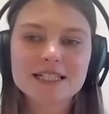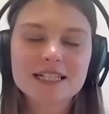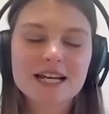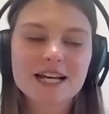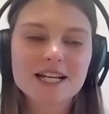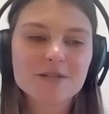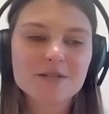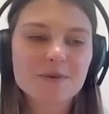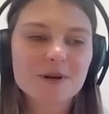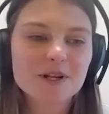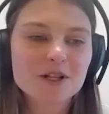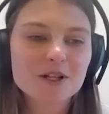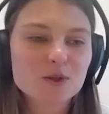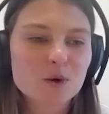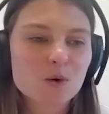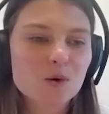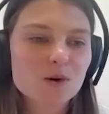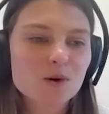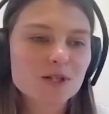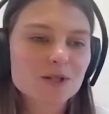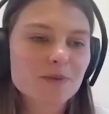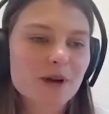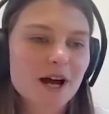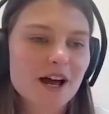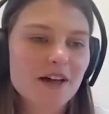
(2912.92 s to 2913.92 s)
It's been
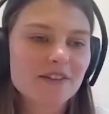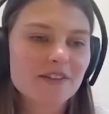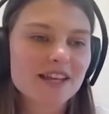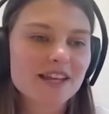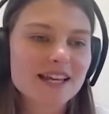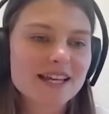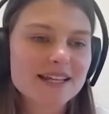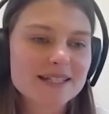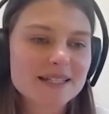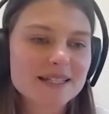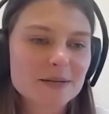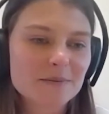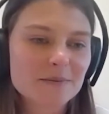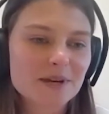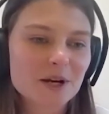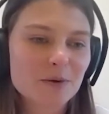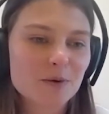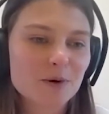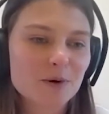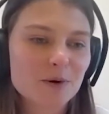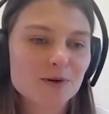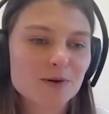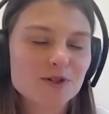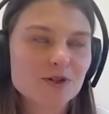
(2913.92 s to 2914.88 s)
talked about in the SME world.